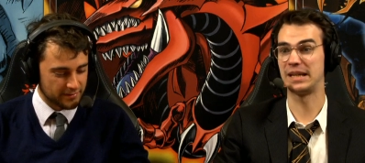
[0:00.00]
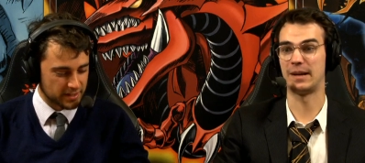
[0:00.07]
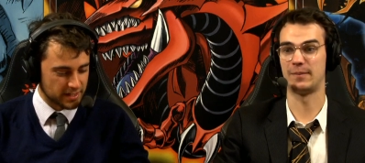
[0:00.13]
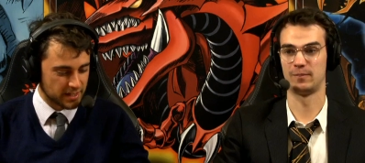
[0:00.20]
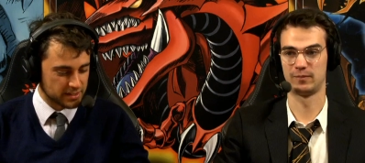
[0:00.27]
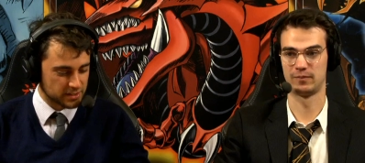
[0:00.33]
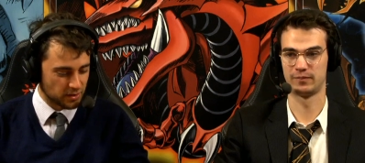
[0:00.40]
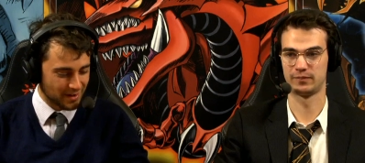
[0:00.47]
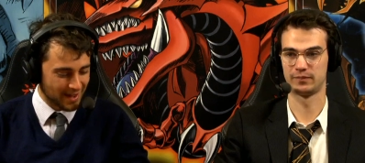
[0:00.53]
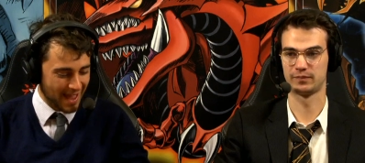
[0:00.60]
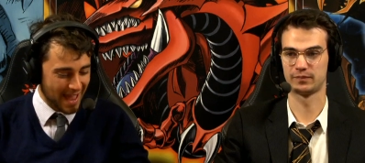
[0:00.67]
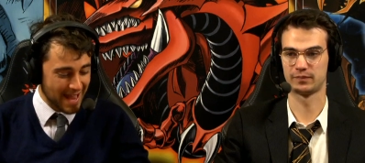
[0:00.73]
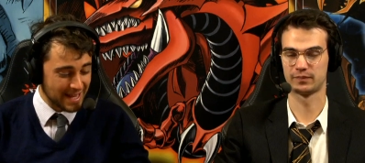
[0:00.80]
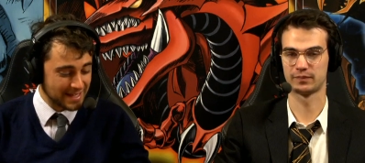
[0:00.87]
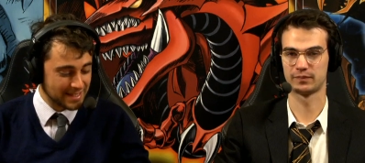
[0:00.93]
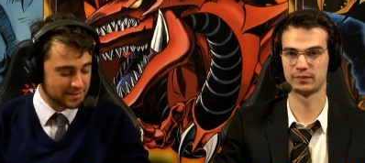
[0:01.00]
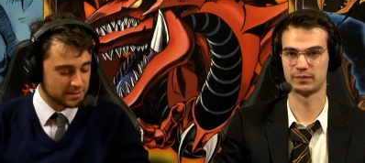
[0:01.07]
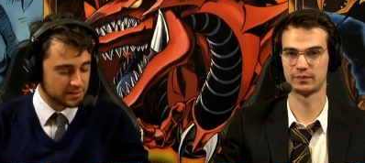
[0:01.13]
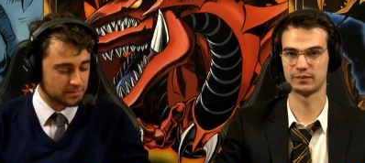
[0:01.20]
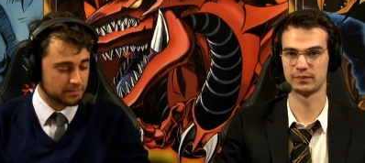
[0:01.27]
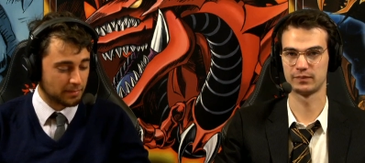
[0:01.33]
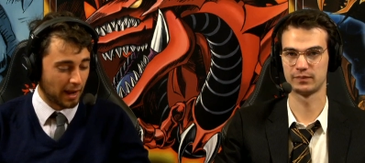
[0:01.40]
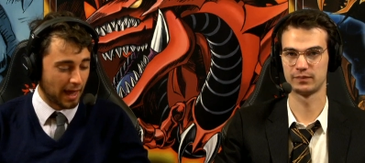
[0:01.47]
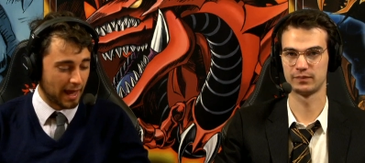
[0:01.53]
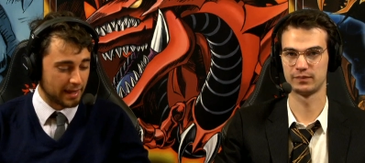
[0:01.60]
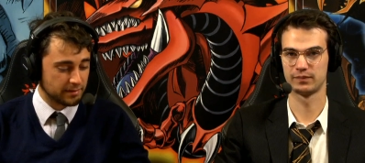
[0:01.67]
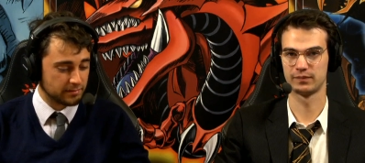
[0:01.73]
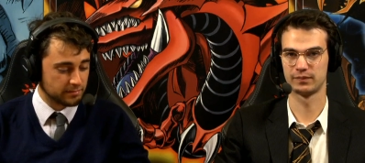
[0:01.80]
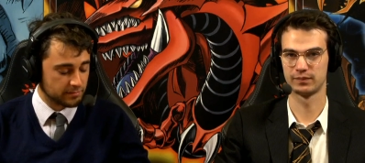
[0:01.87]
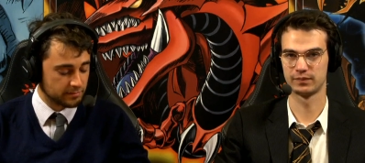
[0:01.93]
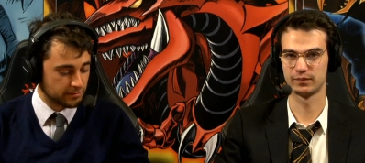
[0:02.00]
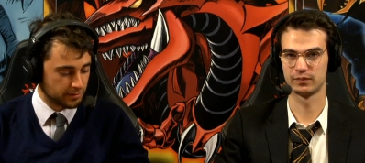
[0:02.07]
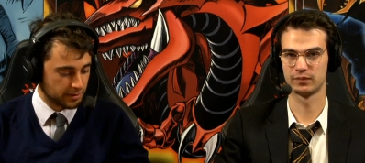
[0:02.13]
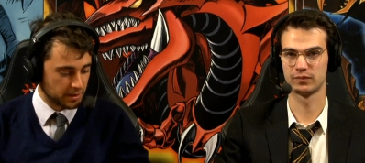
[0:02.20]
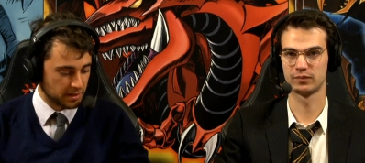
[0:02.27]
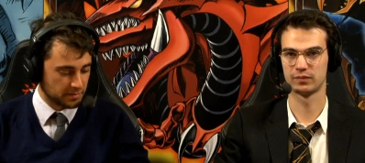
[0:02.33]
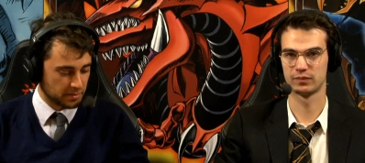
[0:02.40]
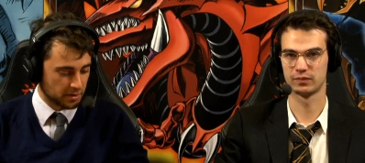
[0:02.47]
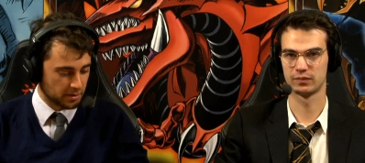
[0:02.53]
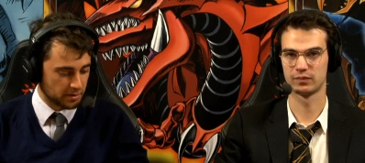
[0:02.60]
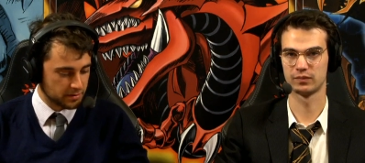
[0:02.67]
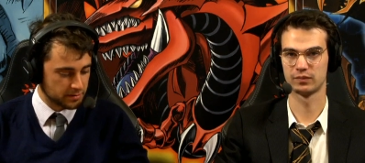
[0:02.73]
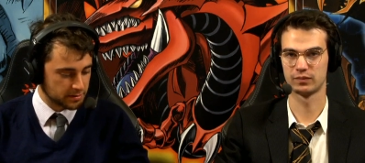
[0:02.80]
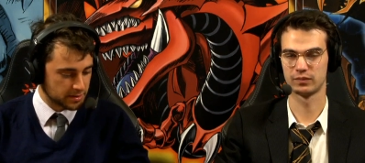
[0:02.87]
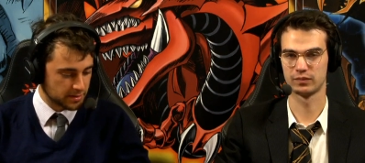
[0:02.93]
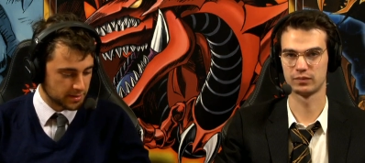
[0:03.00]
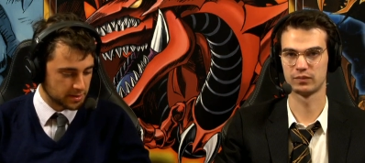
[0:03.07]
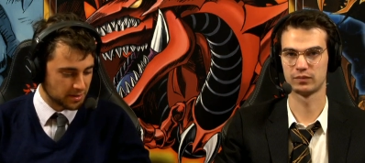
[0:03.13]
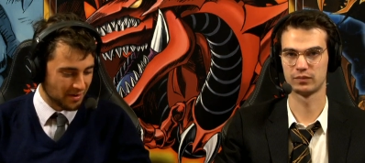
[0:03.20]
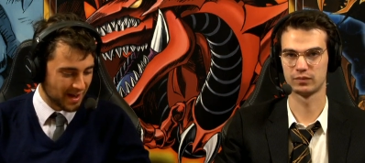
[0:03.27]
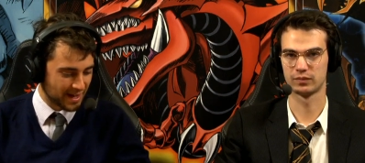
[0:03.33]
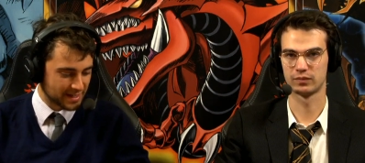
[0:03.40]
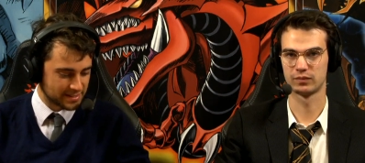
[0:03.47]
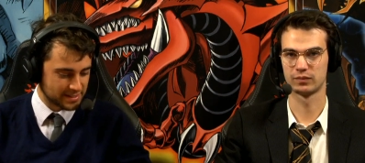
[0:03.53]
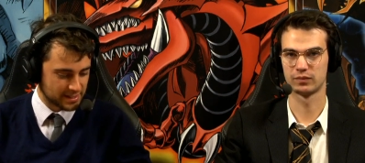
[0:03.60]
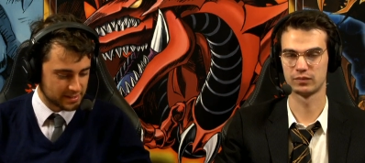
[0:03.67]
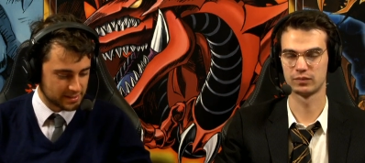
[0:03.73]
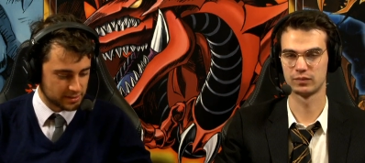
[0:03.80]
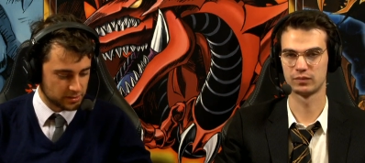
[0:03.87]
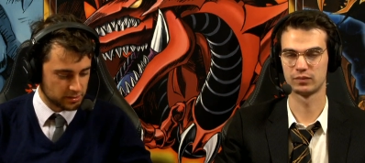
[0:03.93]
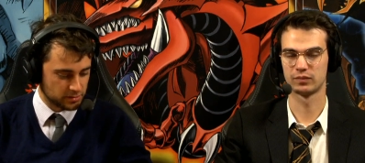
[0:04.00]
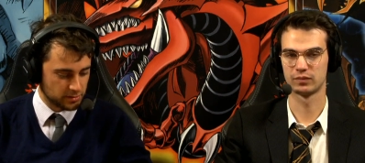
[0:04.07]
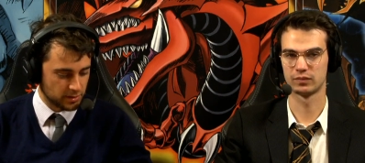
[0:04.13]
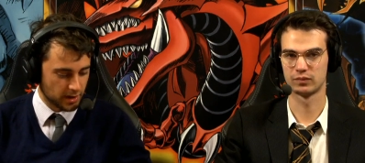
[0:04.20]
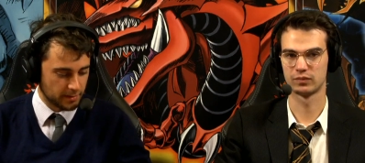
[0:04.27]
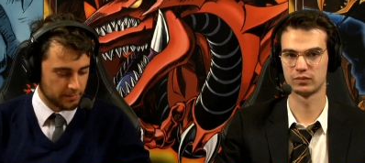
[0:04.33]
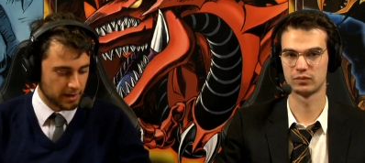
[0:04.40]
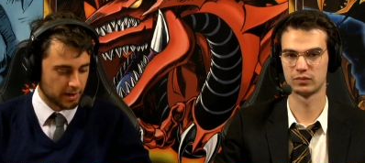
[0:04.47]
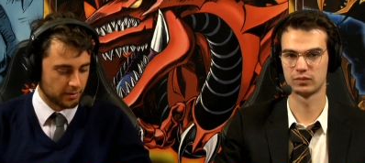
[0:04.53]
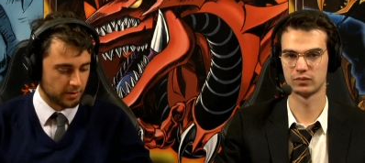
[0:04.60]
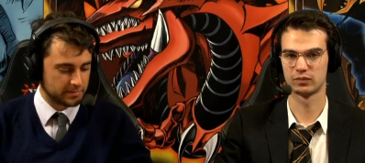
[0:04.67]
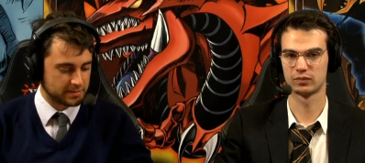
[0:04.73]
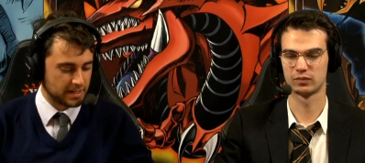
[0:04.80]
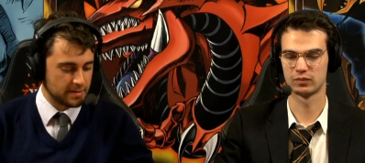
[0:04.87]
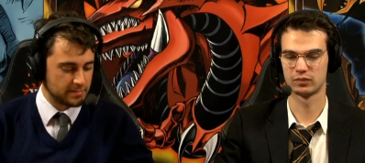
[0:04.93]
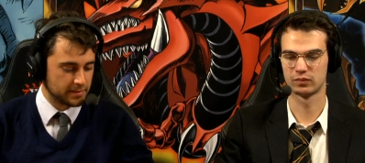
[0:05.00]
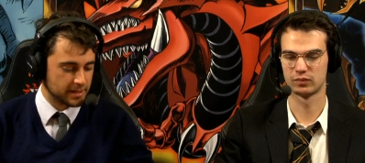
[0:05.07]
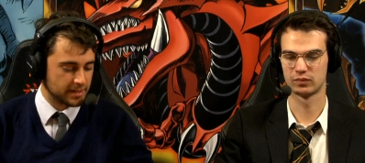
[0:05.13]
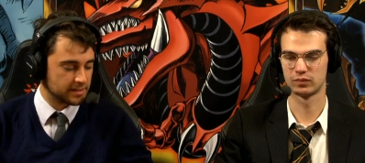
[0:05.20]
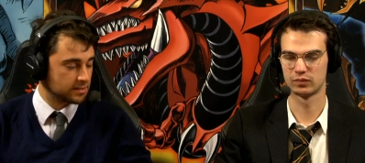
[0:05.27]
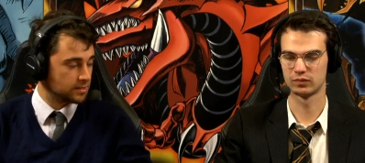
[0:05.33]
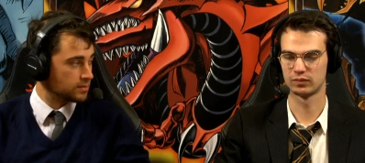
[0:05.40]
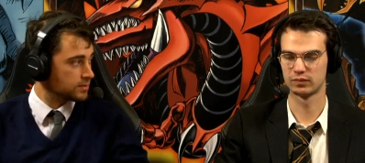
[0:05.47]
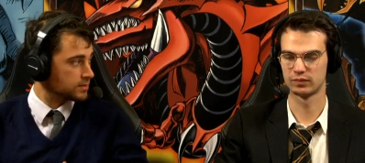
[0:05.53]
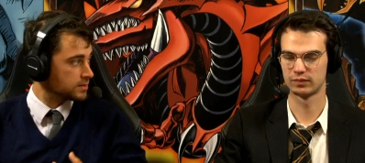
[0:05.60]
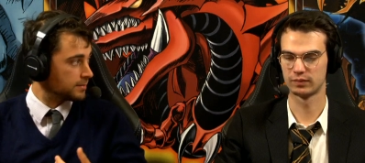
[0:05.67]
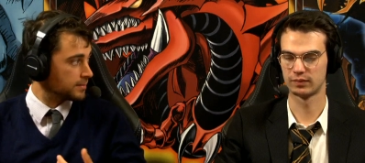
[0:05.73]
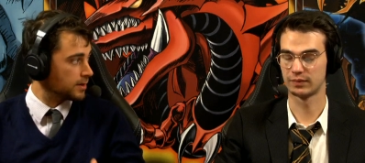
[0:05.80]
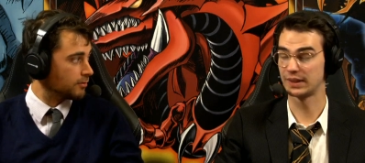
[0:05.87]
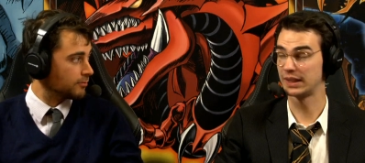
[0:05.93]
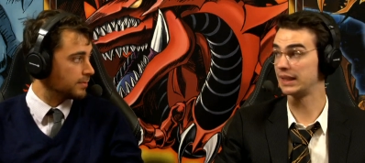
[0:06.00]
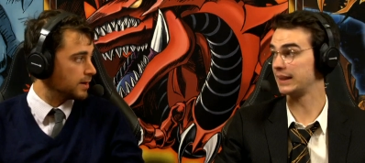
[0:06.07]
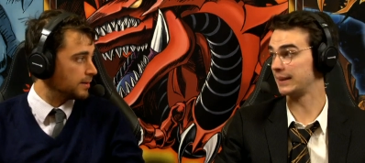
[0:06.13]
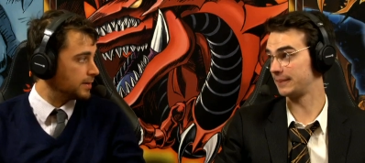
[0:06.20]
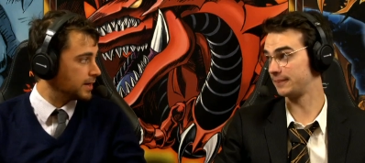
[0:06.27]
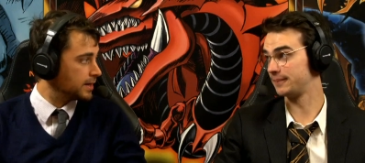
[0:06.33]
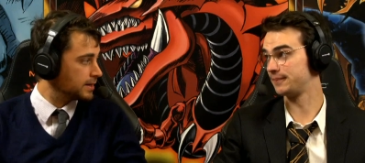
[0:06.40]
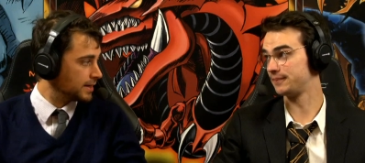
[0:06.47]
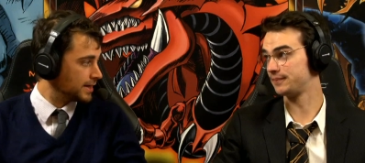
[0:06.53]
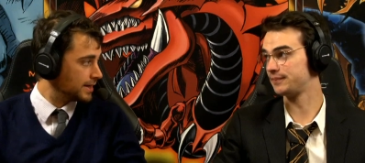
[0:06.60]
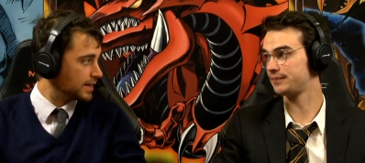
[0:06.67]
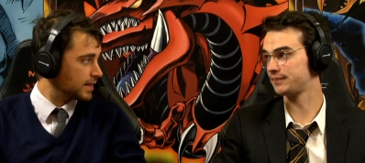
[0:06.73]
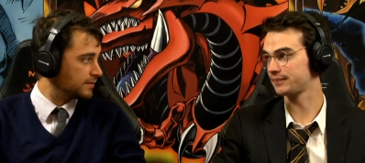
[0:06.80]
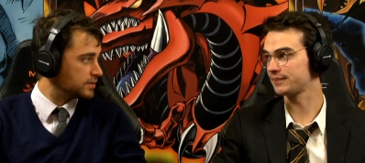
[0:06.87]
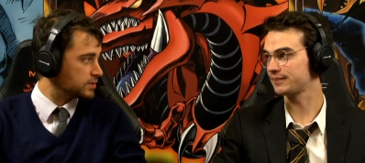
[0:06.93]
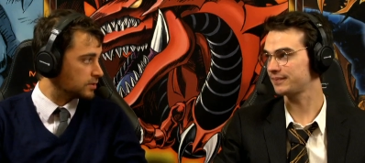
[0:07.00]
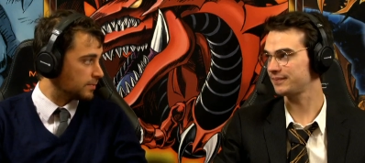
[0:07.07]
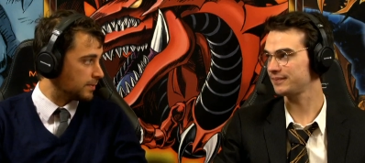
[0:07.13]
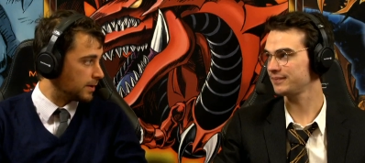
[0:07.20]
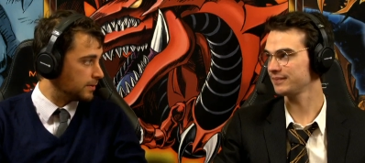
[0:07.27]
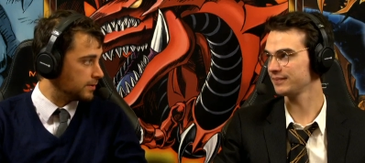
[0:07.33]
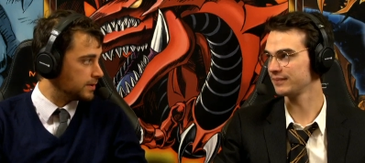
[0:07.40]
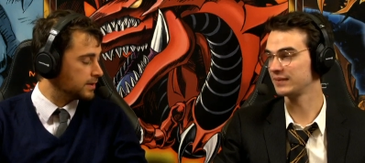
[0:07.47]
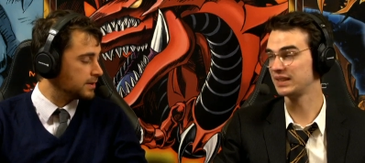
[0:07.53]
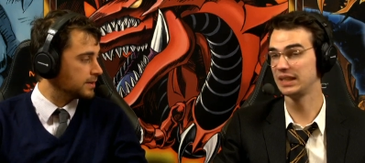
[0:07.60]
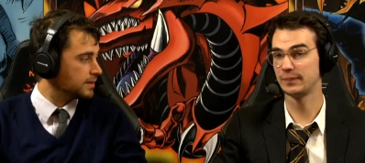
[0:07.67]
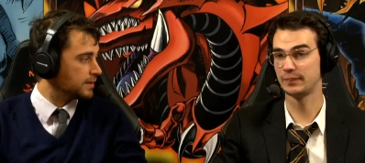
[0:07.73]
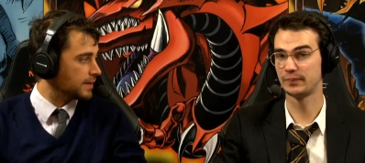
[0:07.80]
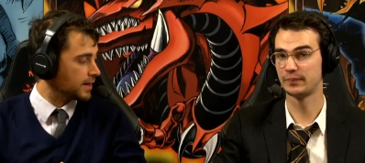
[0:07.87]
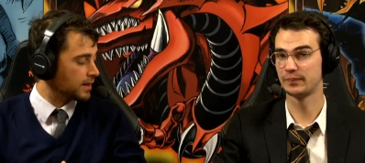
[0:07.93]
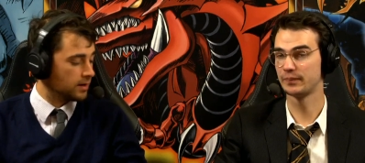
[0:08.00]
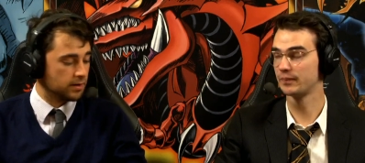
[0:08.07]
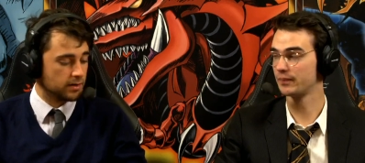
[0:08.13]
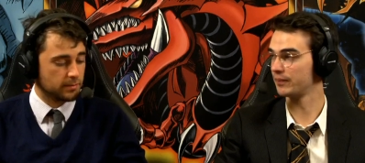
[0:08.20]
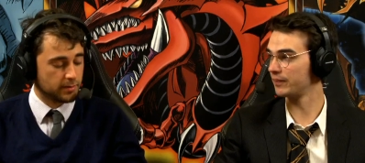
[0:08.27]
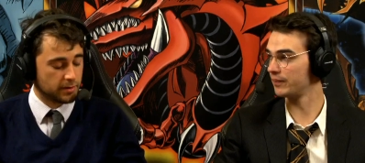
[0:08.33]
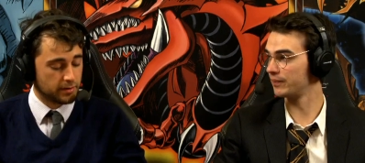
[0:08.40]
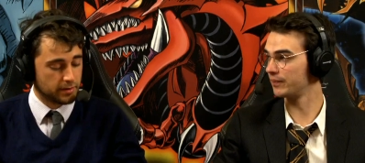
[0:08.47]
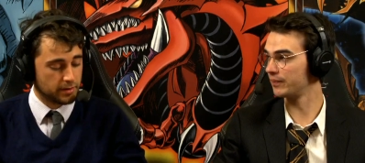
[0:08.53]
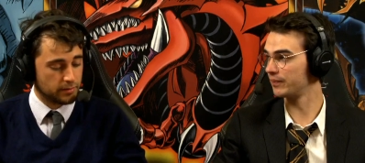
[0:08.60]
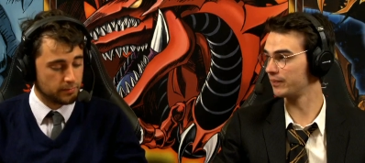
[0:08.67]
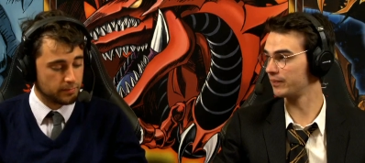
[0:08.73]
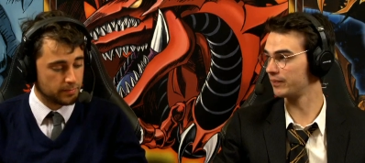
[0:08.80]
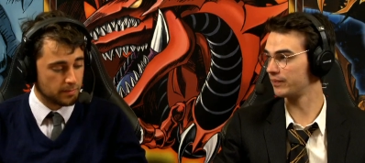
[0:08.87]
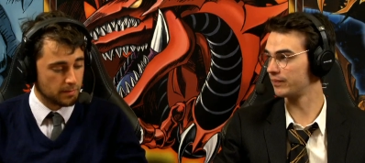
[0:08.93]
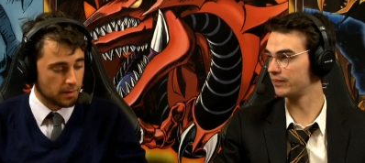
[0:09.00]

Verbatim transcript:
Speaker 1: Kevin yeah. has got a plan for the Nibiru. So he's got access to Knightmare Corruptor Iblee, so you can summon it off Mermaid, give it to your opponent, yep. and then they can't Nibiru you.